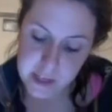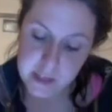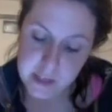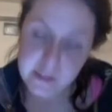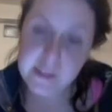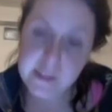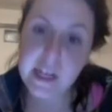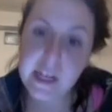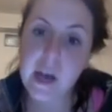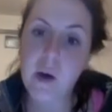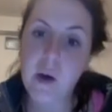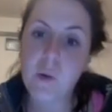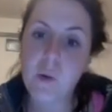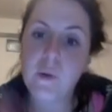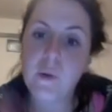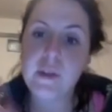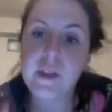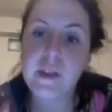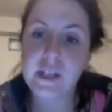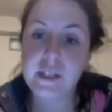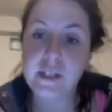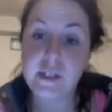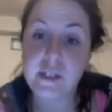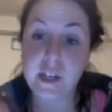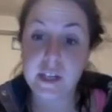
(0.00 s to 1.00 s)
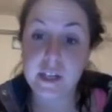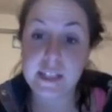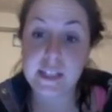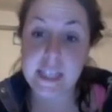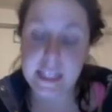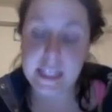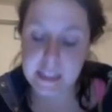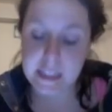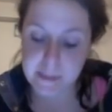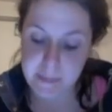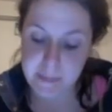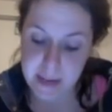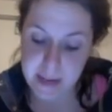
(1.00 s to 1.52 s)
So this starts at
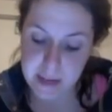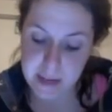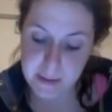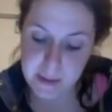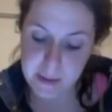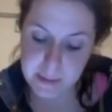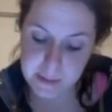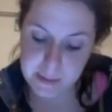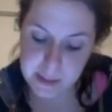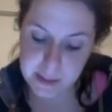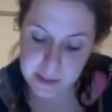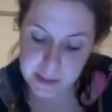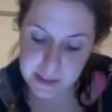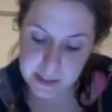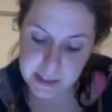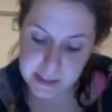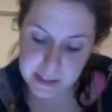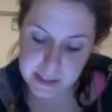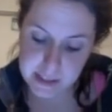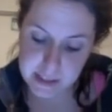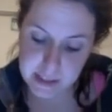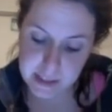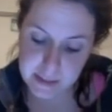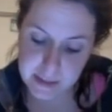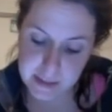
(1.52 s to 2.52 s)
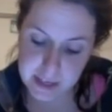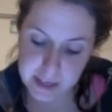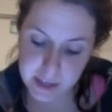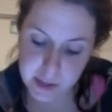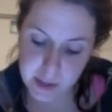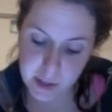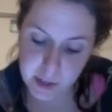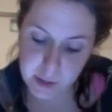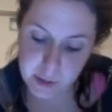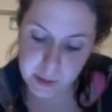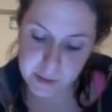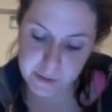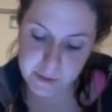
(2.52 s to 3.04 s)
its minimum, so this is going to be a
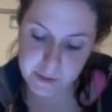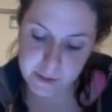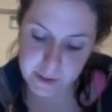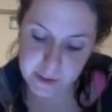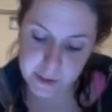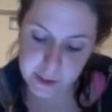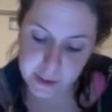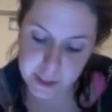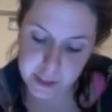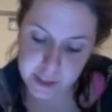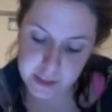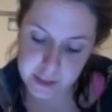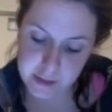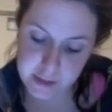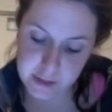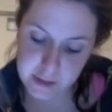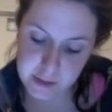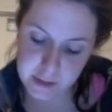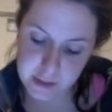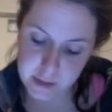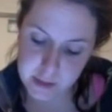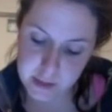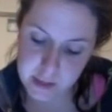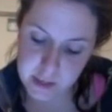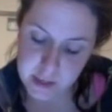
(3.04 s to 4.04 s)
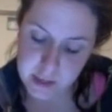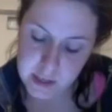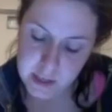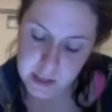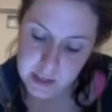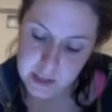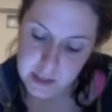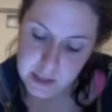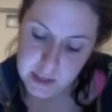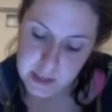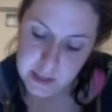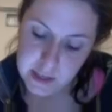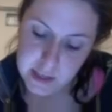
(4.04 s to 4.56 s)
cos function.
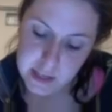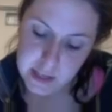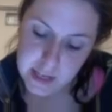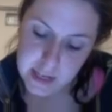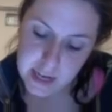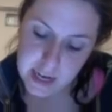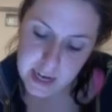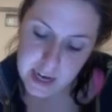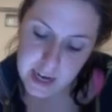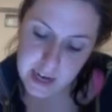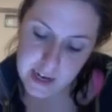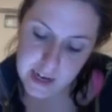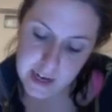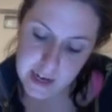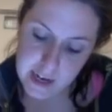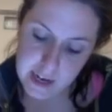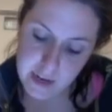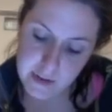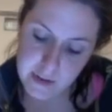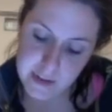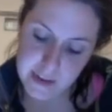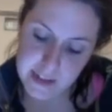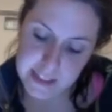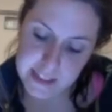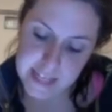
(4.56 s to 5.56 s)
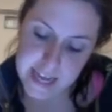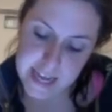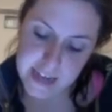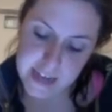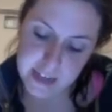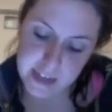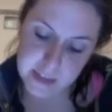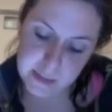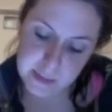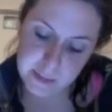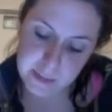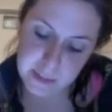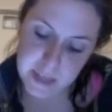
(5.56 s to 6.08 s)
And I know that's
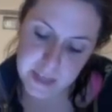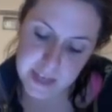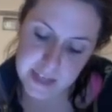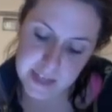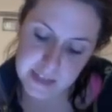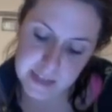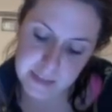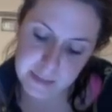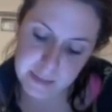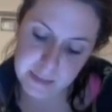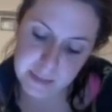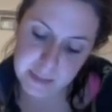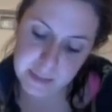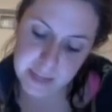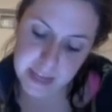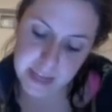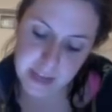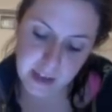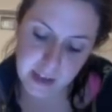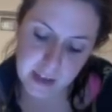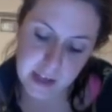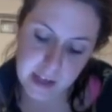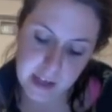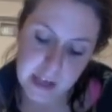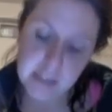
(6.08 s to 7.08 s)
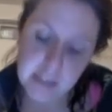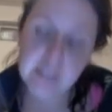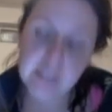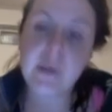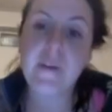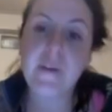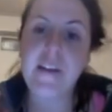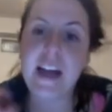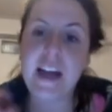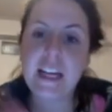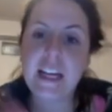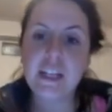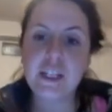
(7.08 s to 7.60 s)
x plus blank. So
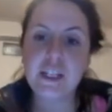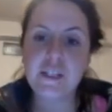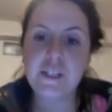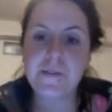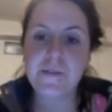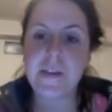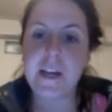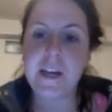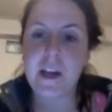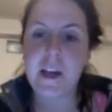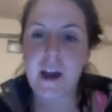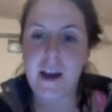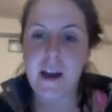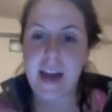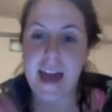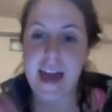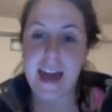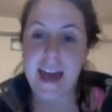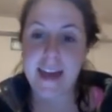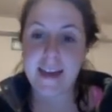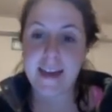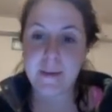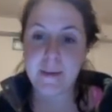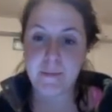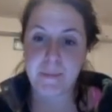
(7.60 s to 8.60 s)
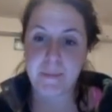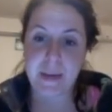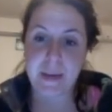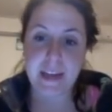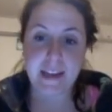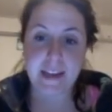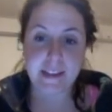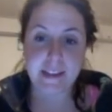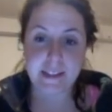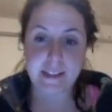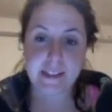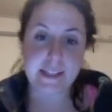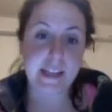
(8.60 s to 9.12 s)
if I can just figure out A,
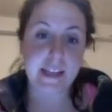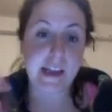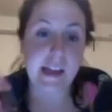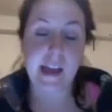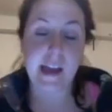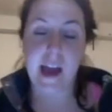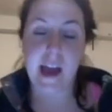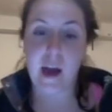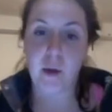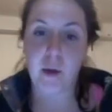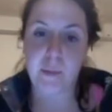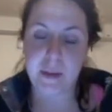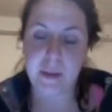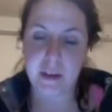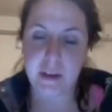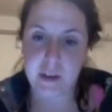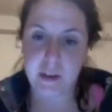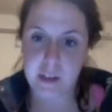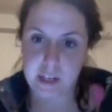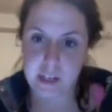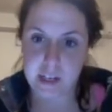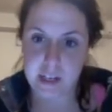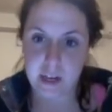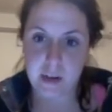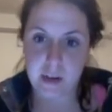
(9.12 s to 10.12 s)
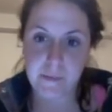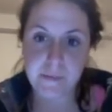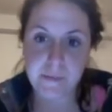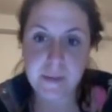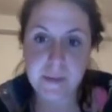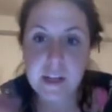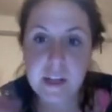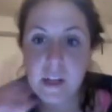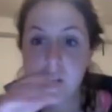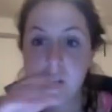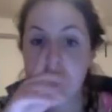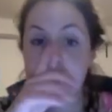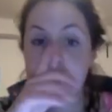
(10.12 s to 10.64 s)
B, and C, I'll be good here.
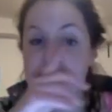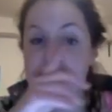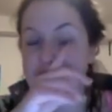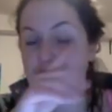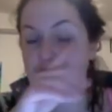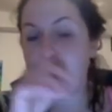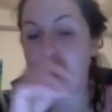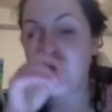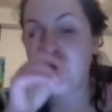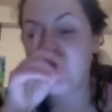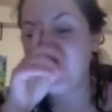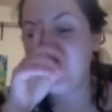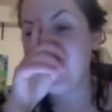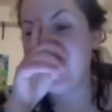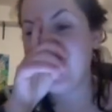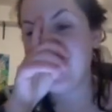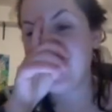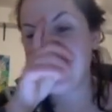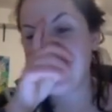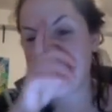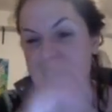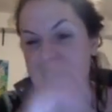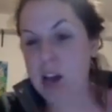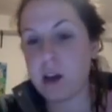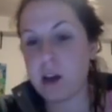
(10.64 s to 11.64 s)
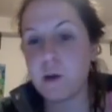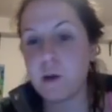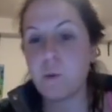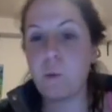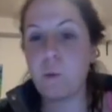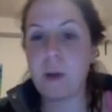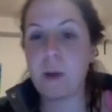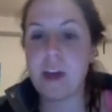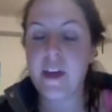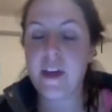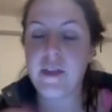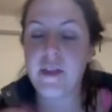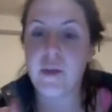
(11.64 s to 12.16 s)
So let's start
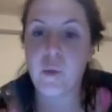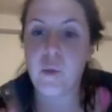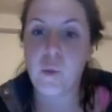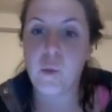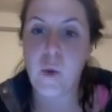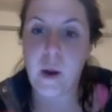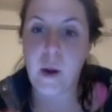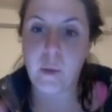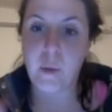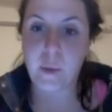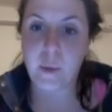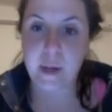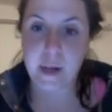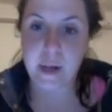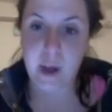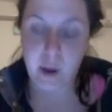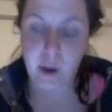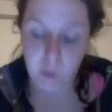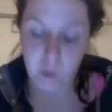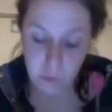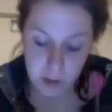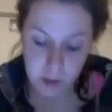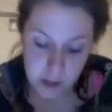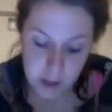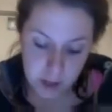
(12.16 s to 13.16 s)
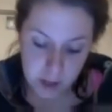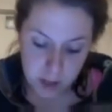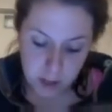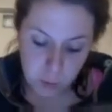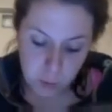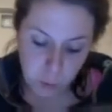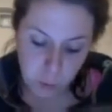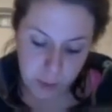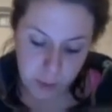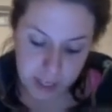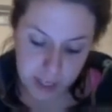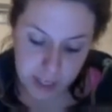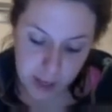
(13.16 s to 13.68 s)
with what we know.
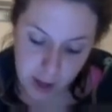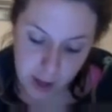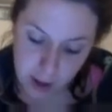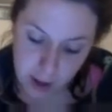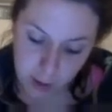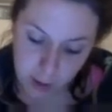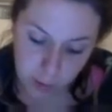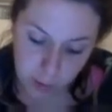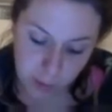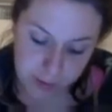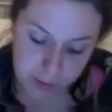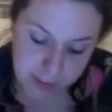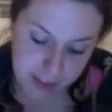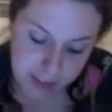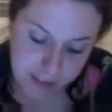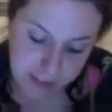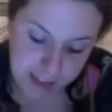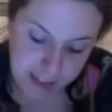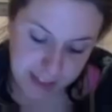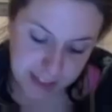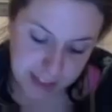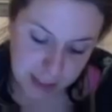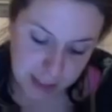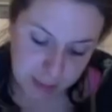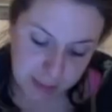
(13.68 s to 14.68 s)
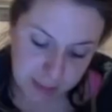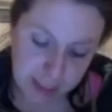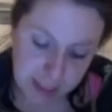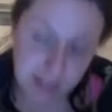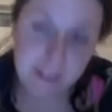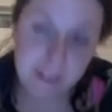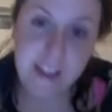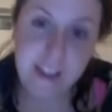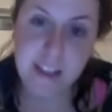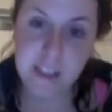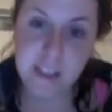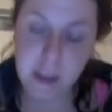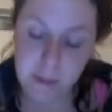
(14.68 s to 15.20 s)
We know that that's our min
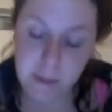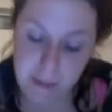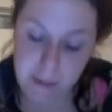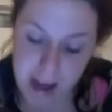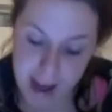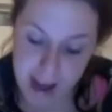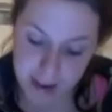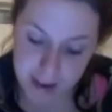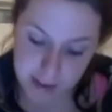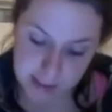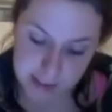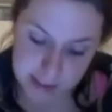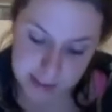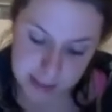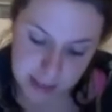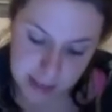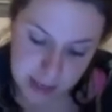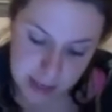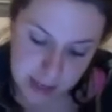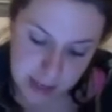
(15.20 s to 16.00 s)
and that's our max.